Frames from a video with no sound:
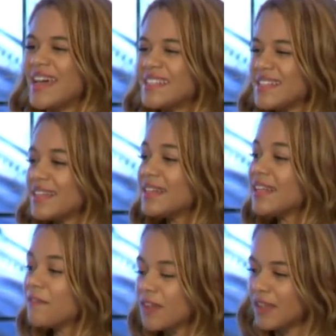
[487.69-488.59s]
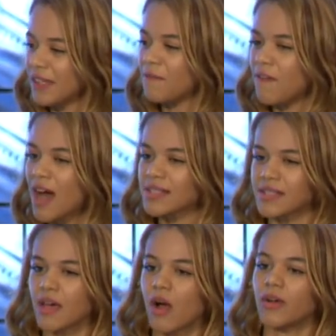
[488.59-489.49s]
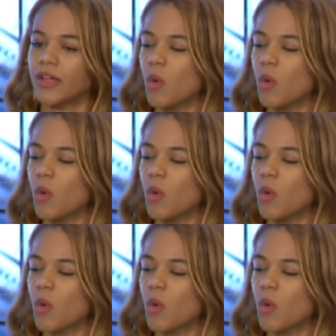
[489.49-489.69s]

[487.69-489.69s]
significantly faster on a